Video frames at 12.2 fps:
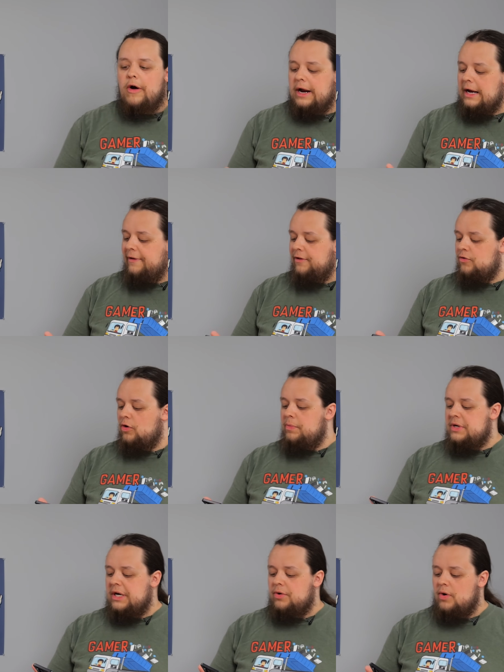right, I got the screen
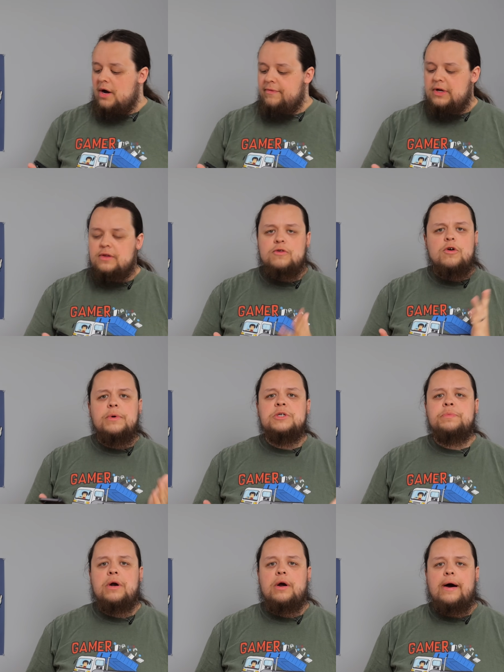protector off. It's so
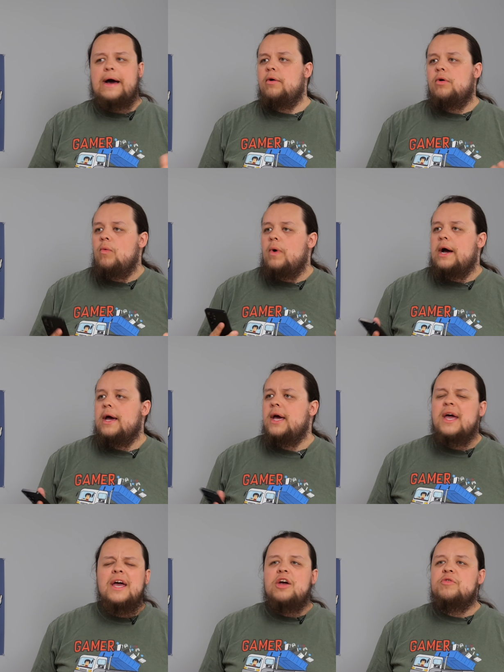much better now. I don't know why.
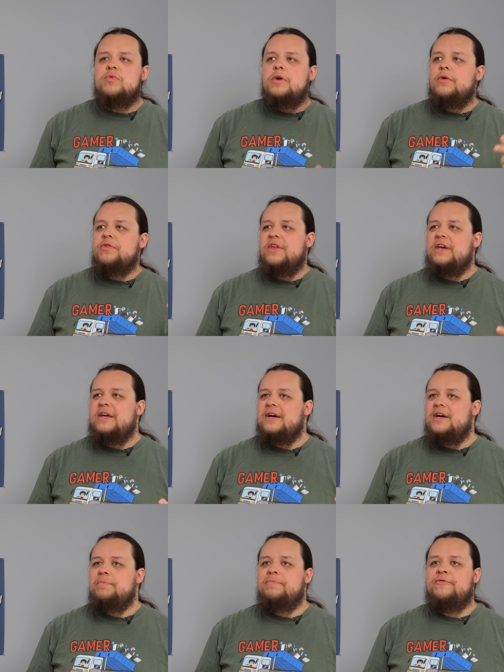It was one of those like
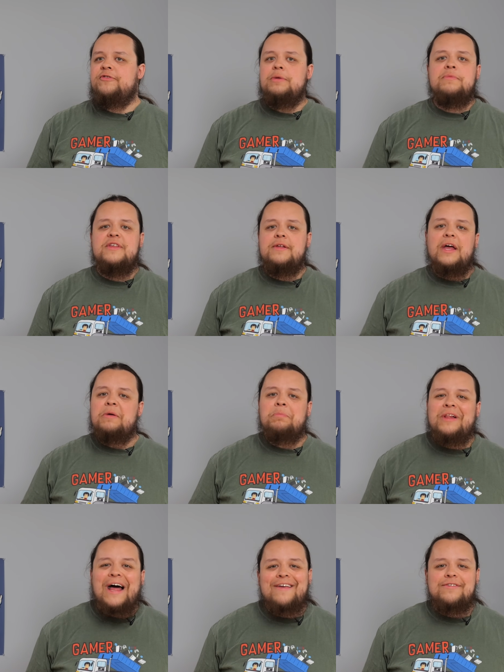flimsy like
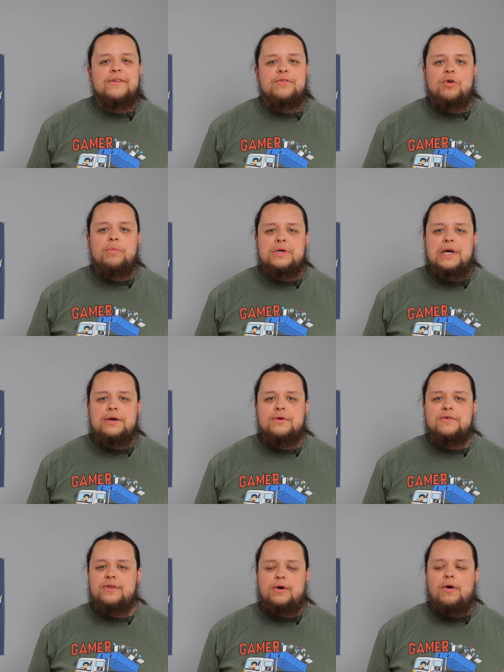plastic screen
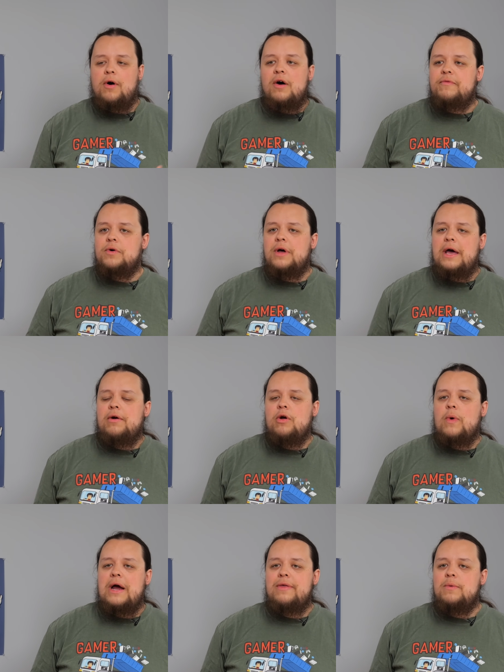protectors that are awful. I don't know
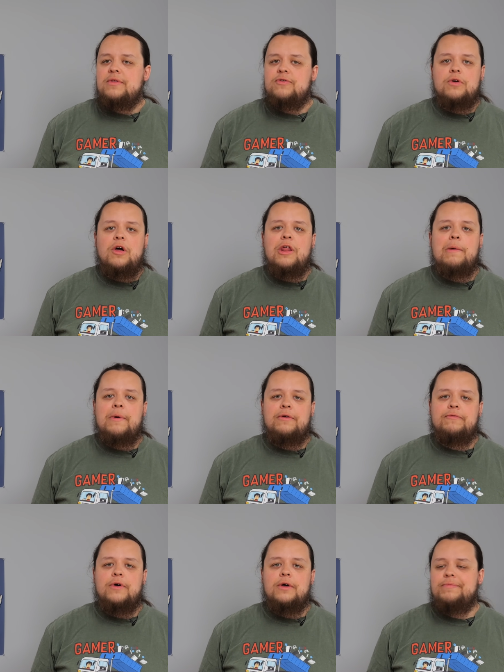why they would install that by
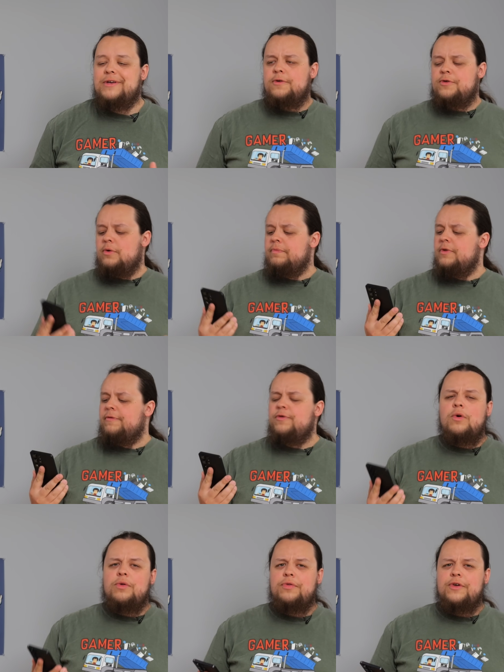default. Also, a
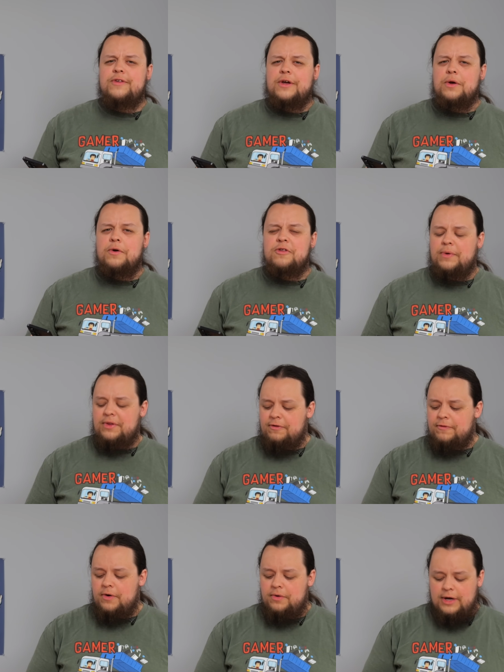few other things I noticed about this
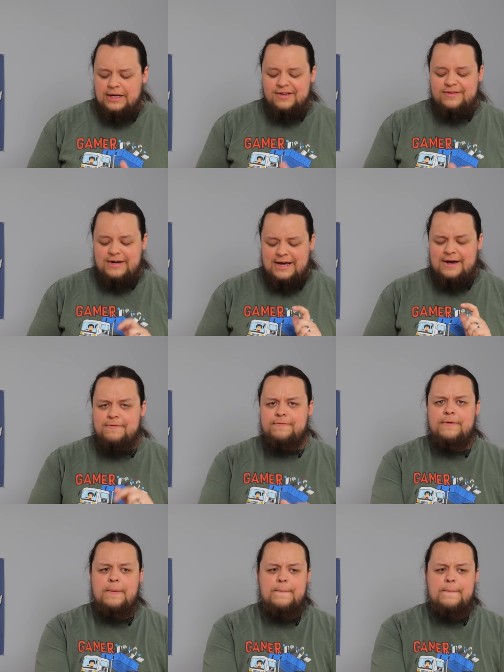phone, it doesn't have